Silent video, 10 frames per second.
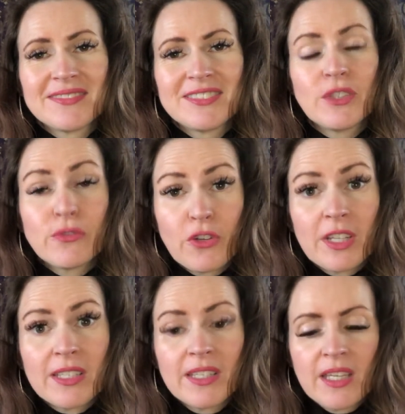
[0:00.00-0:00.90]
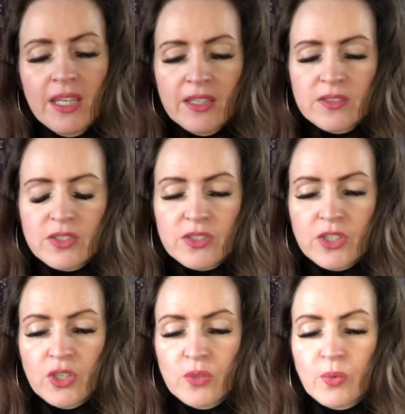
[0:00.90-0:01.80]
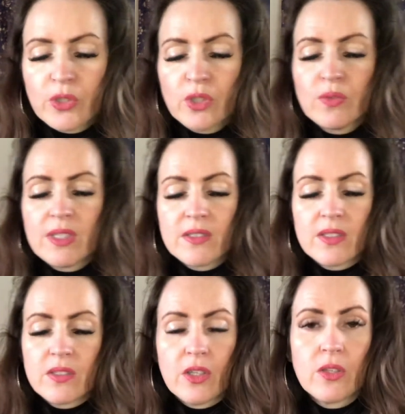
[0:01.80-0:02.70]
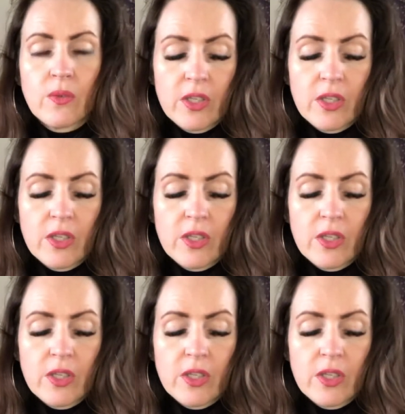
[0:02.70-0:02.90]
You're free to do what you need to do.